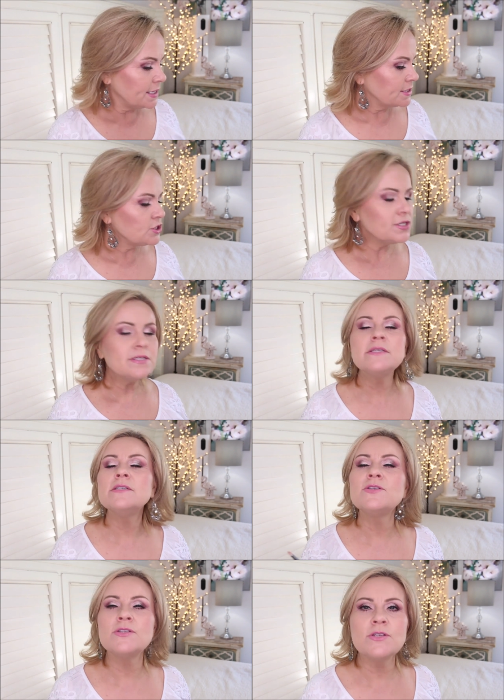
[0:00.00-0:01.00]
it's
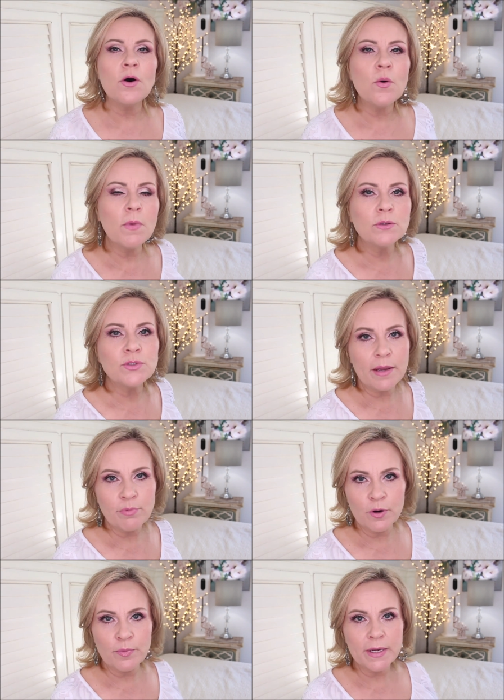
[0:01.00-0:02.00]
just so
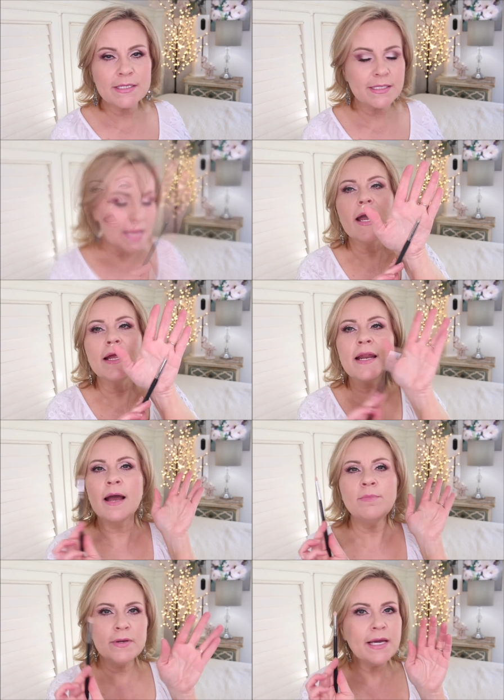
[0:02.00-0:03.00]
multi-purpose and I'm